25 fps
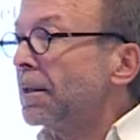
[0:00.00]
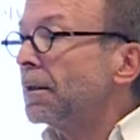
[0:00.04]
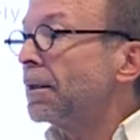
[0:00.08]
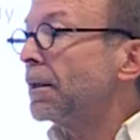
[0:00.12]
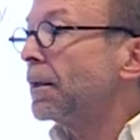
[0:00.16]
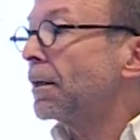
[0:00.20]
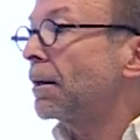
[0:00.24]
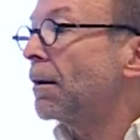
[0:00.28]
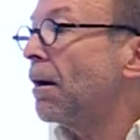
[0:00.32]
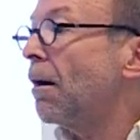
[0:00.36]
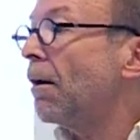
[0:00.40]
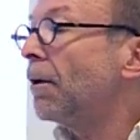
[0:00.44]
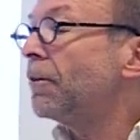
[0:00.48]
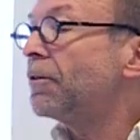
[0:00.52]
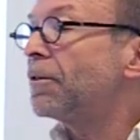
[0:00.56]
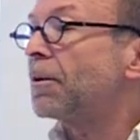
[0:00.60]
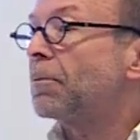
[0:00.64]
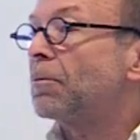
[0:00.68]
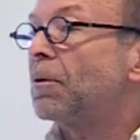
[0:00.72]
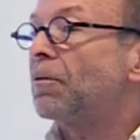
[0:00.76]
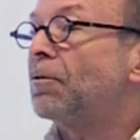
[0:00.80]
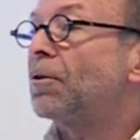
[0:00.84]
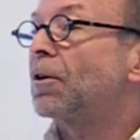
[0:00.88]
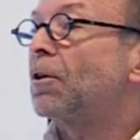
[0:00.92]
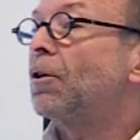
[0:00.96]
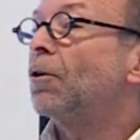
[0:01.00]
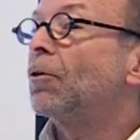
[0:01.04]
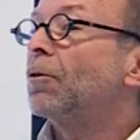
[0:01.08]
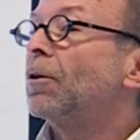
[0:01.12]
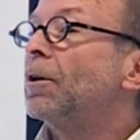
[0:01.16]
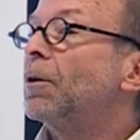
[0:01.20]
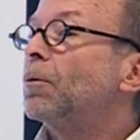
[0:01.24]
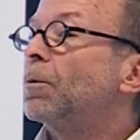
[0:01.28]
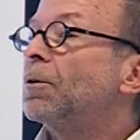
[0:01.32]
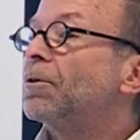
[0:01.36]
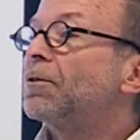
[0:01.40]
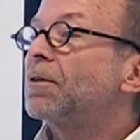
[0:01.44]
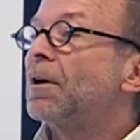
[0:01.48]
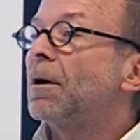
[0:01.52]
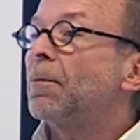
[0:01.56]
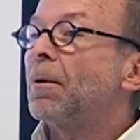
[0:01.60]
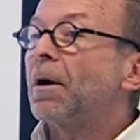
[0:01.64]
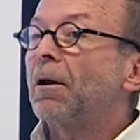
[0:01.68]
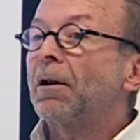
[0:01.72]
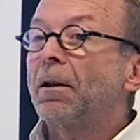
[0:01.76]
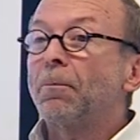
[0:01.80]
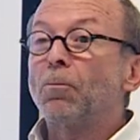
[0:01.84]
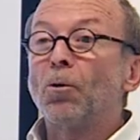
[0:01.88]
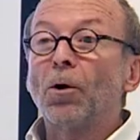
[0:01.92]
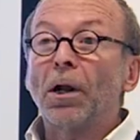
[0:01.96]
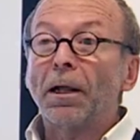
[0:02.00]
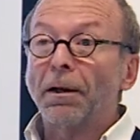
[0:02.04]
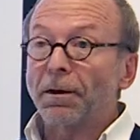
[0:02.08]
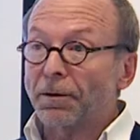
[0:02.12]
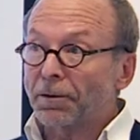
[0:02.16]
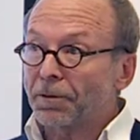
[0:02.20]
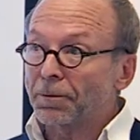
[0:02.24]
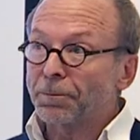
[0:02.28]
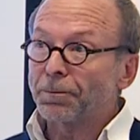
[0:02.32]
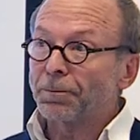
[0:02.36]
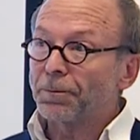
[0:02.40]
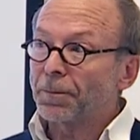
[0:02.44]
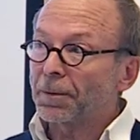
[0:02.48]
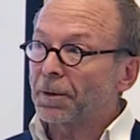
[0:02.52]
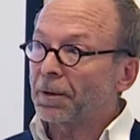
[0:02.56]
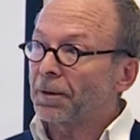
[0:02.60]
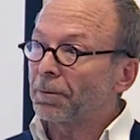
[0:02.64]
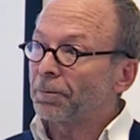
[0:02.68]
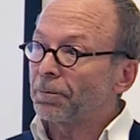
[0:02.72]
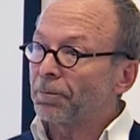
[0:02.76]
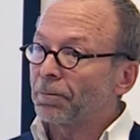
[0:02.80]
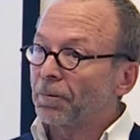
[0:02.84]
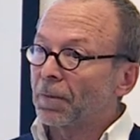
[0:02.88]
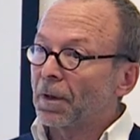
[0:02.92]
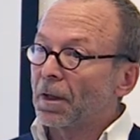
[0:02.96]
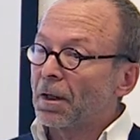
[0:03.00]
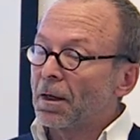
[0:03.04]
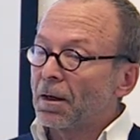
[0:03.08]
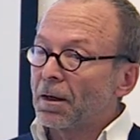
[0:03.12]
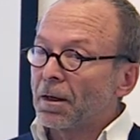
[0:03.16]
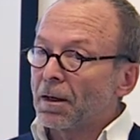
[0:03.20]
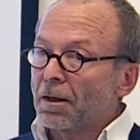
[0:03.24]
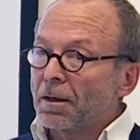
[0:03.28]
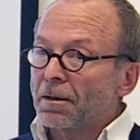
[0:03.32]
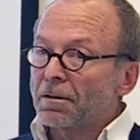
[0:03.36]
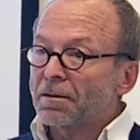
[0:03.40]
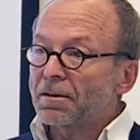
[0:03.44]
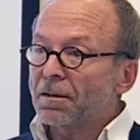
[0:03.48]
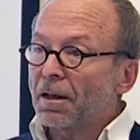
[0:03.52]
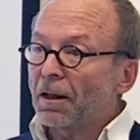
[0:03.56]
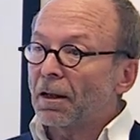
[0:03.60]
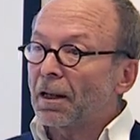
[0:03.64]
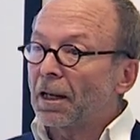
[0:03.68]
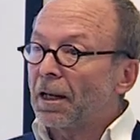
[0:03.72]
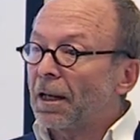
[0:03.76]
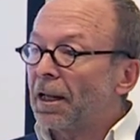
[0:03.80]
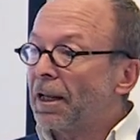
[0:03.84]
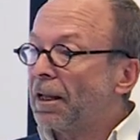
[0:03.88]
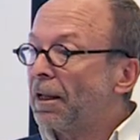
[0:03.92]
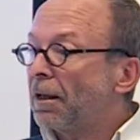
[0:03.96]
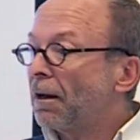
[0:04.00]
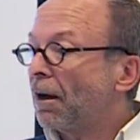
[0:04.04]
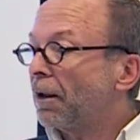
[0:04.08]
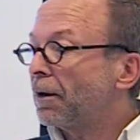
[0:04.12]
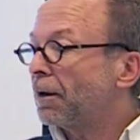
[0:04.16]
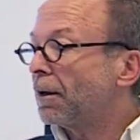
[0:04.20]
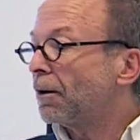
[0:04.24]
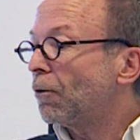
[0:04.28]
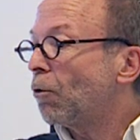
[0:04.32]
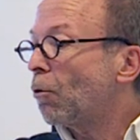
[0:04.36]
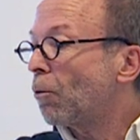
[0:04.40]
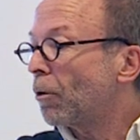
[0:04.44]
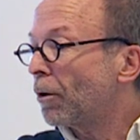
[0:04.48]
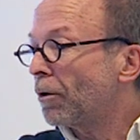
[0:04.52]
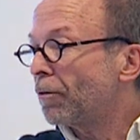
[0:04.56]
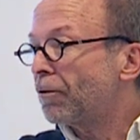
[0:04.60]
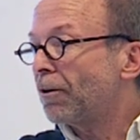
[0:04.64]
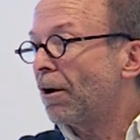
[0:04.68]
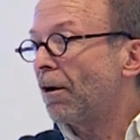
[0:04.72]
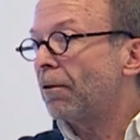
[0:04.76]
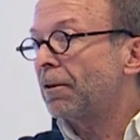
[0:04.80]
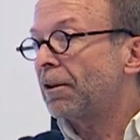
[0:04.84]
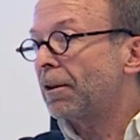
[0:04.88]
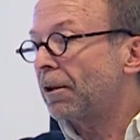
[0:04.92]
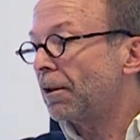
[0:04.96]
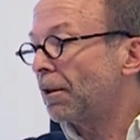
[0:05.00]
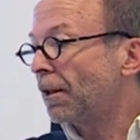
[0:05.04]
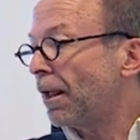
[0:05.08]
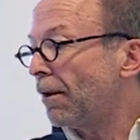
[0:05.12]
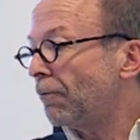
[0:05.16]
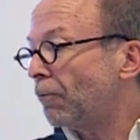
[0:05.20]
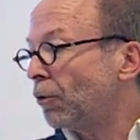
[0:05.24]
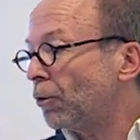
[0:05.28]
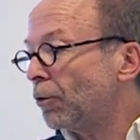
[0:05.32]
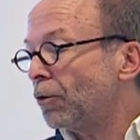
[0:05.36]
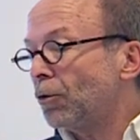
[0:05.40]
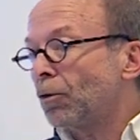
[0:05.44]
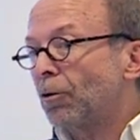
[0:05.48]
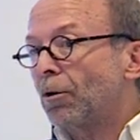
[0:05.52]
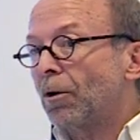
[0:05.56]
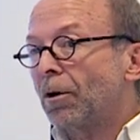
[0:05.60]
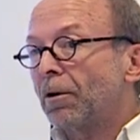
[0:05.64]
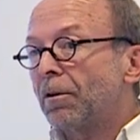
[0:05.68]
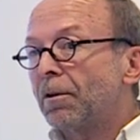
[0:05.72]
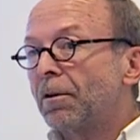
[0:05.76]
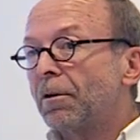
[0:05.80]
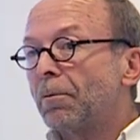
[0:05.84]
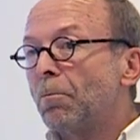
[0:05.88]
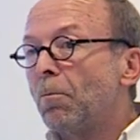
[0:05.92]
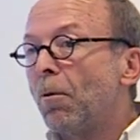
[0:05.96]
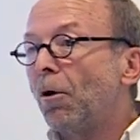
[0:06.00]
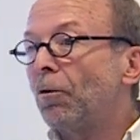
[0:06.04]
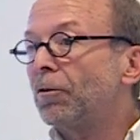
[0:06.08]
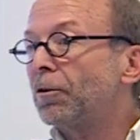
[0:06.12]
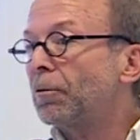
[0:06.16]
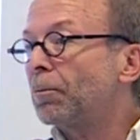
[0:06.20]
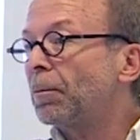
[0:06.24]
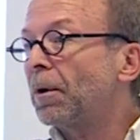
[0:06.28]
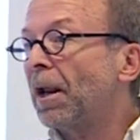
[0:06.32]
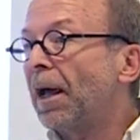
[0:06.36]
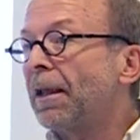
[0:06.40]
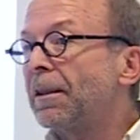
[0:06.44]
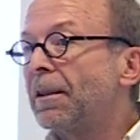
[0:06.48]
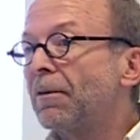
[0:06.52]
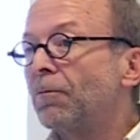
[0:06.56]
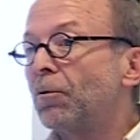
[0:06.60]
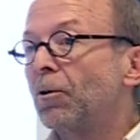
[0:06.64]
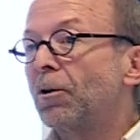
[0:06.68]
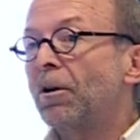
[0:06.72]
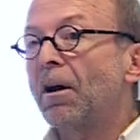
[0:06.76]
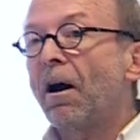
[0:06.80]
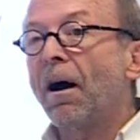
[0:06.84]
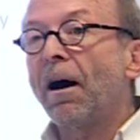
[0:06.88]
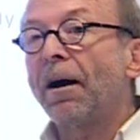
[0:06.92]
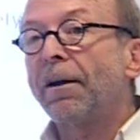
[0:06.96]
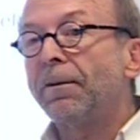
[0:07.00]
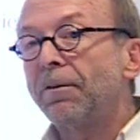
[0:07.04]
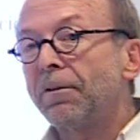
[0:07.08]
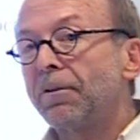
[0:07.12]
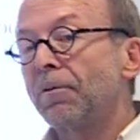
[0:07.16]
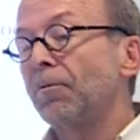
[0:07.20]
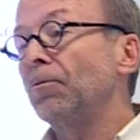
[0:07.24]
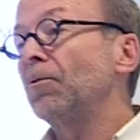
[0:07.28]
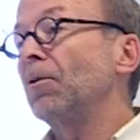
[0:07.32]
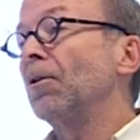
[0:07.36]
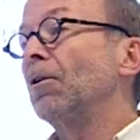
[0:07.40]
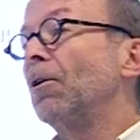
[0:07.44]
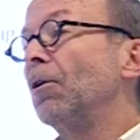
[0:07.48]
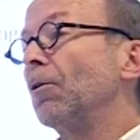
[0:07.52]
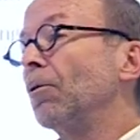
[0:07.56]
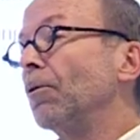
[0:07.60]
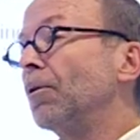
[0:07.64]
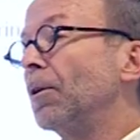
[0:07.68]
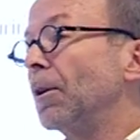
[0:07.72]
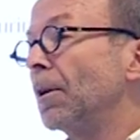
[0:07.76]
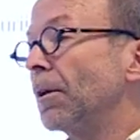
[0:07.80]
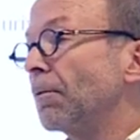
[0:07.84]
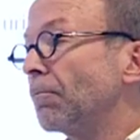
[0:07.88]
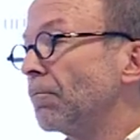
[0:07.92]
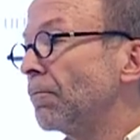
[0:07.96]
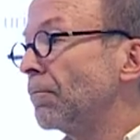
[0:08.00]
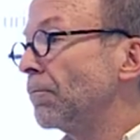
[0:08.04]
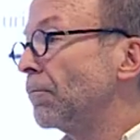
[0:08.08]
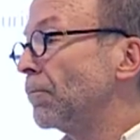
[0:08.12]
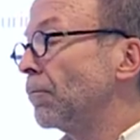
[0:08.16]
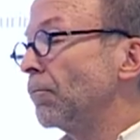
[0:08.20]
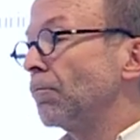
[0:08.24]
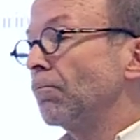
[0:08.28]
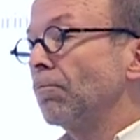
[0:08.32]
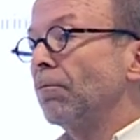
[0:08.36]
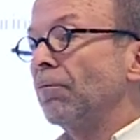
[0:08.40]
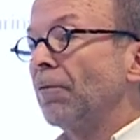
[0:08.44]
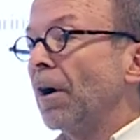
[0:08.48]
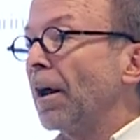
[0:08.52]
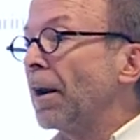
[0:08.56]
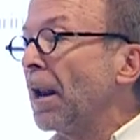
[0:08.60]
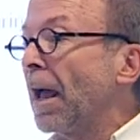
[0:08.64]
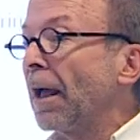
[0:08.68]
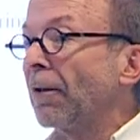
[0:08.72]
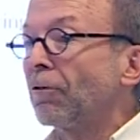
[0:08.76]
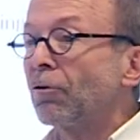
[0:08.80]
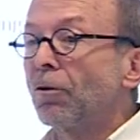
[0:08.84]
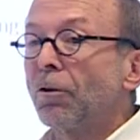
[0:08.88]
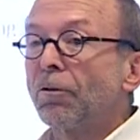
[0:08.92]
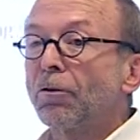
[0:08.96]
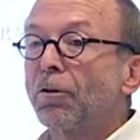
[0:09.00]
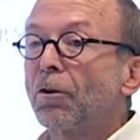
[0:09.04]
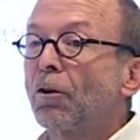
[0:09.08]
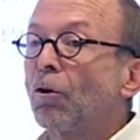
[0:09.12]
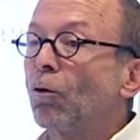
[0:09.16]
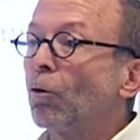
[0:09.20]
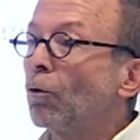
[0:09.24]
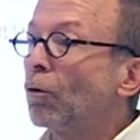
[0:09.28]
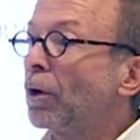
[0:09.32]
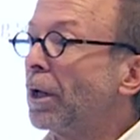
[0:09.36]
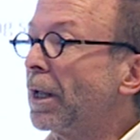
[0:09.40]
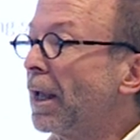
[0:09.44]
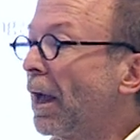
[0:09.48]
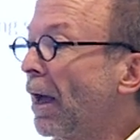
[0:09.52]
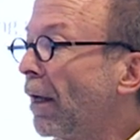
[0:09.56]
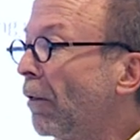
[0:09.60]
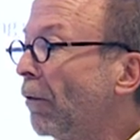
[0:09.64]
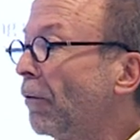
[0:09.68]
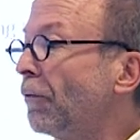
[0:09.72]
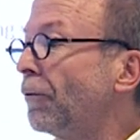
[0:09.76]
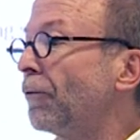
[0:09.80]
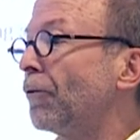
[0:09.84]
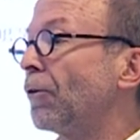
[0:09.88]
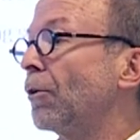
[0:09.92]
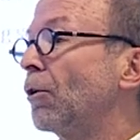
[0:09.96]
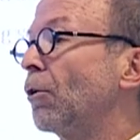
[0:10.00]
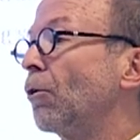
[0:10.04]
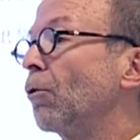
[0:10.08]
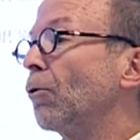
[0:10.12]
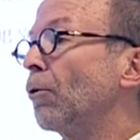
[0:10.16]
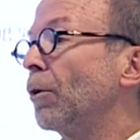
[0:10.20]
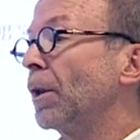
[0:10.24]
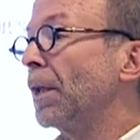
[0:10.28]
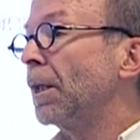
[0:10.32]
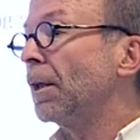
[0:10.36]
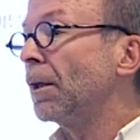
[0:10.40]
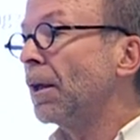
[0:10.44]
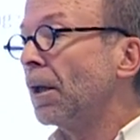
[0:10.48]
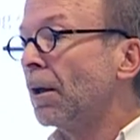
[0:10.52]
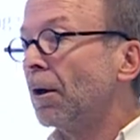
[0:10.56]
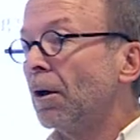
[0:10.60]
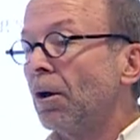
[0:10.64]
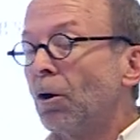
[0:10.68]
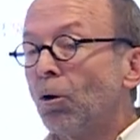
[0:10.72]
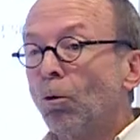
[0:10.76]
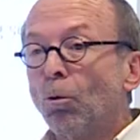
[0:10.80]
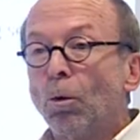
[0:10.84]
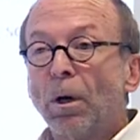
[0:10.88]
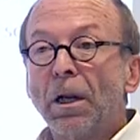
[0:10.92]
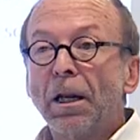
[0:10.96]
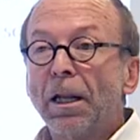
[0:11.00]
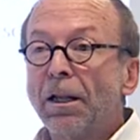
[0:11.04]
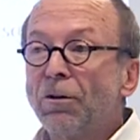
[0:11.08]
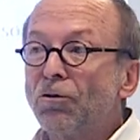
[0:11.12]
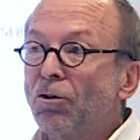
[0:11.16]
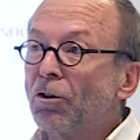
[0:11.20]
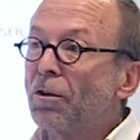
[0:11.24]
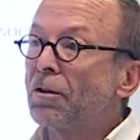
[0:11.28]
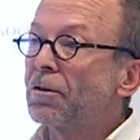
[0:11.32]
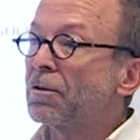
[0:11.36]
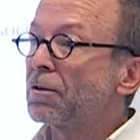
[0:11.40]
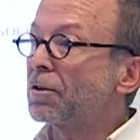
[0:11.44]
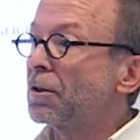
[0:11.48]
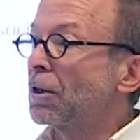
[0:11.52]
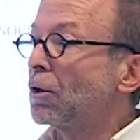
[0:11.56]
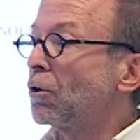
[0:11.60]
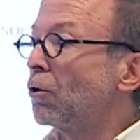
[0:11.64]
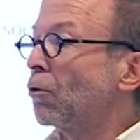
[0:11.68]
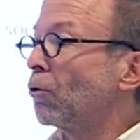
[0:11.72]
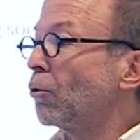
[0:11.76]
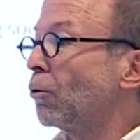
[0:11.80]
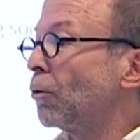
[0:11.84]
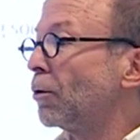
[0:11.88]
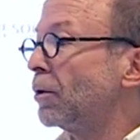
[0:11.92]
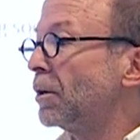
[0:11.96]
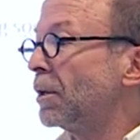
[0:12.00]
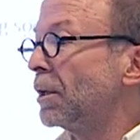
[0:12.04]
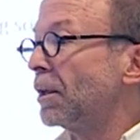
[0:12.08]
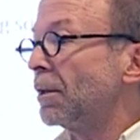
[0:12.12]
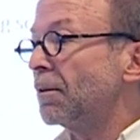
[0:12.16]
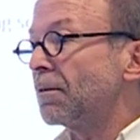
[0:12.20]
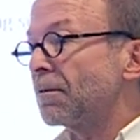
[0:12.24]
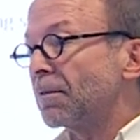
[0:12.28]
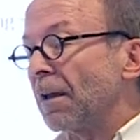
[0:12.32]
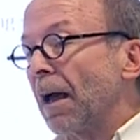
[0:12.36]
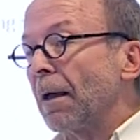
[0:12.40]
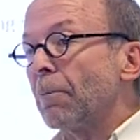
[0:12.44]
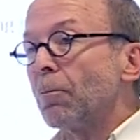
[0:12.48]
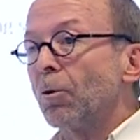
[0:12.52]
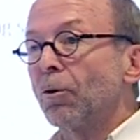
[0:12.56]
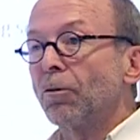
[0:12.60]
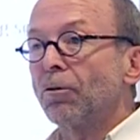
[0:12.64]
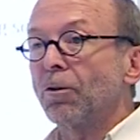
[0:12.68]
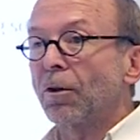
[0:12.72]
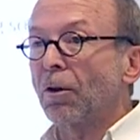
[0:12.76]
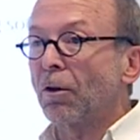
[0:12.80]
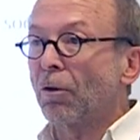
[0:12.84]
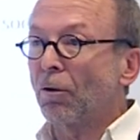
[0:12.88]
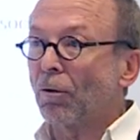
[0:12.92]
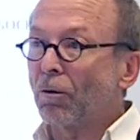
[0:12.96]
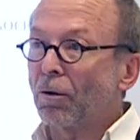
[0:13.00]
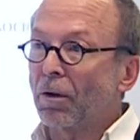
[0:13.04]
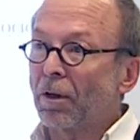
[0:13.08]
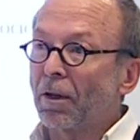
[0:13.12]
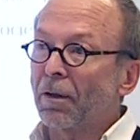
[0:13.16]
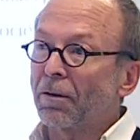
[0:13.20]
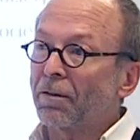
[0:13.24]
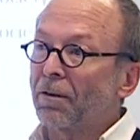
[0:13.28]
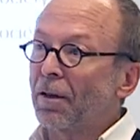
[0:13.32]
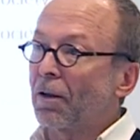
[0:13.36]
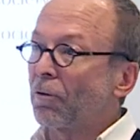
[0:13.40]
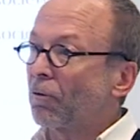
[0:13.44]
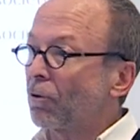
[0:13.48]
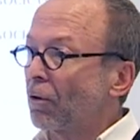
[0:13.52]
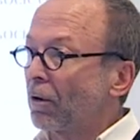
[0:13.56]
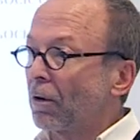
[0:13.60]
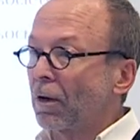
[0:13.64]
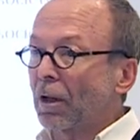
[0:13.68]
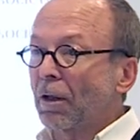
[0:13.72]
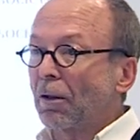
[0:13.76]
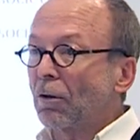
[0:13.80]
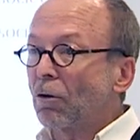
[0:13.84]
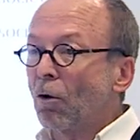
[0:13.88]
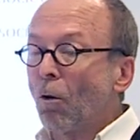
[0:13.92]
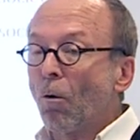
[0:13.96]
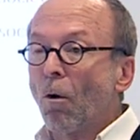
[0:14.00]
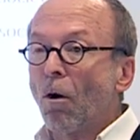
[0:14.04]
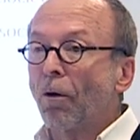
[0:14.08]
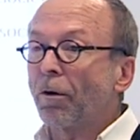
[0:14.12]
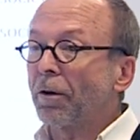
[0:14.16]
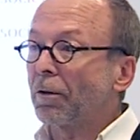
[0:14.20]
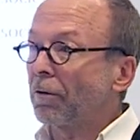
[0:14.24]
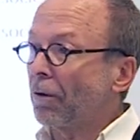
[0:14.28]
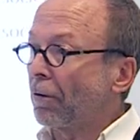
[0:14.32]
The concept of security was somehow liberated. Suddenly, on a horizontal level, you could uh, multiply different kinds of security financial security, health security, religious security, cyber security, etc. I could go on and